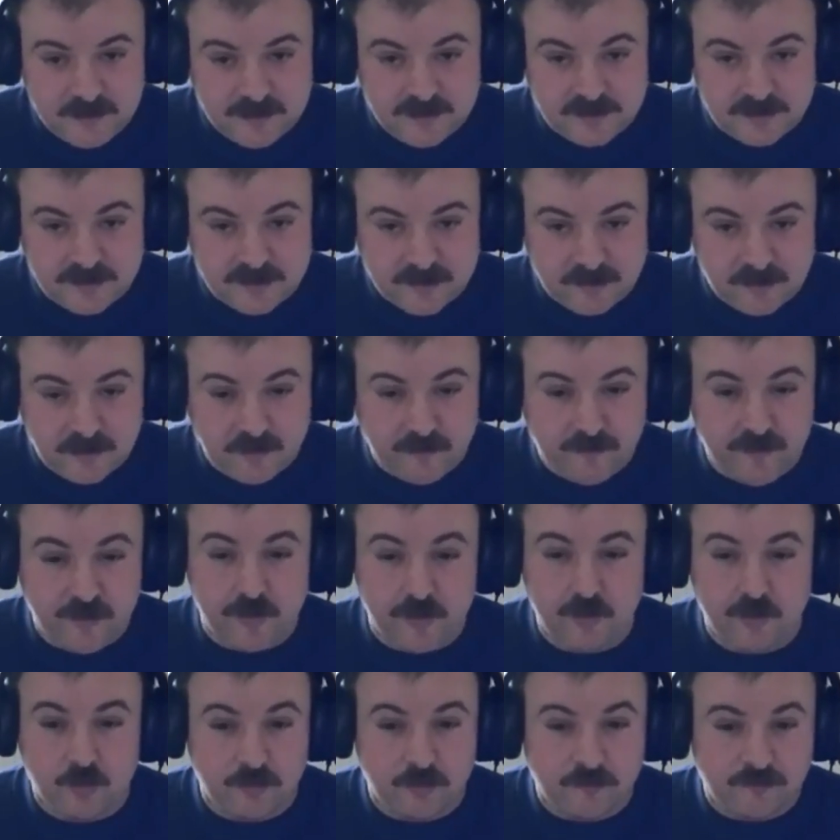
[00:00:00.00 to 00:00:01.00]
and
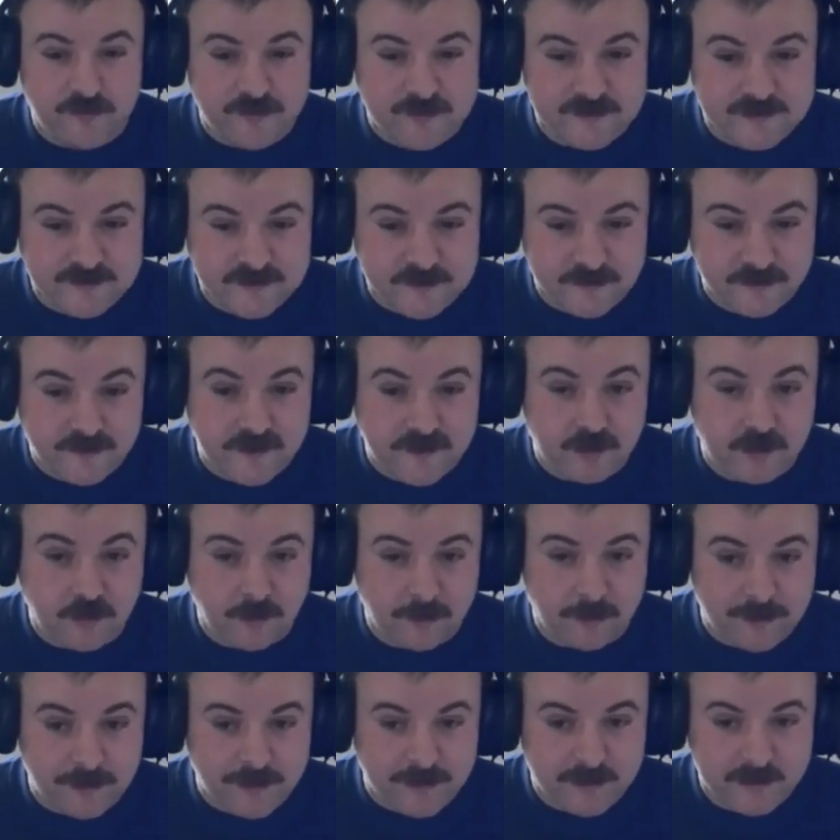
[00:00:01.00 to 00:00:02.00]
viewed all of this as a fait
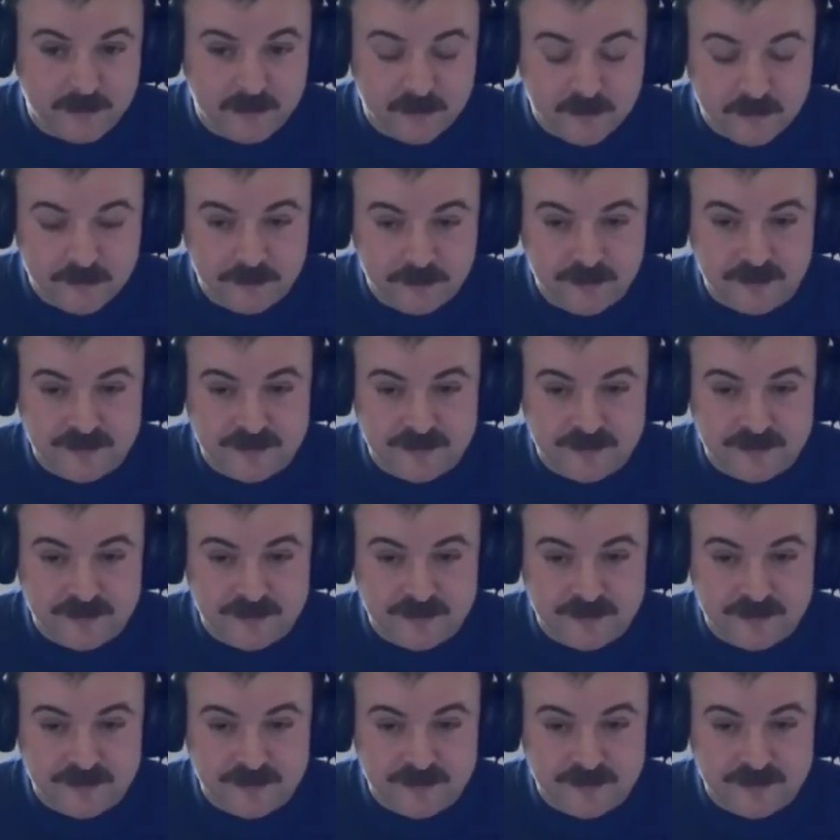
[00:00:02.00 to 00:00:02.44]
accompli,